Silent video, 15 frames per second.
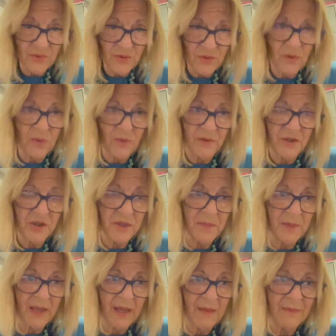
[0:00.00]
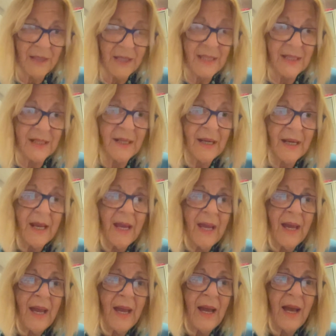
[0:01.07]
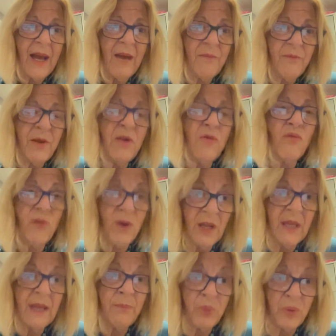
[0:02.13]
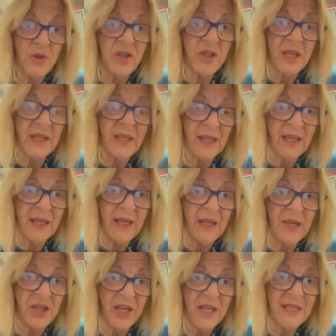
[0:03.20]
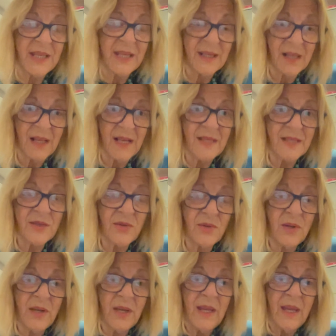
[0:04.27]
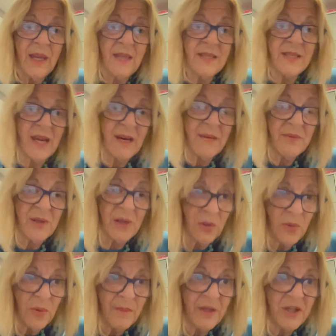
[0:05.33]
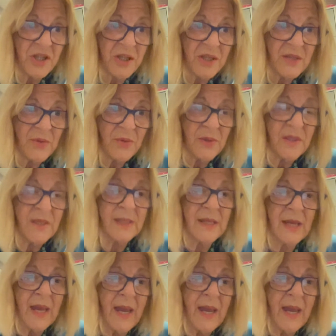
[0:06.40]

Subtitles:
took over and she became leader, have been really pushing the green agenda in Glasgow in terms of low emission zones.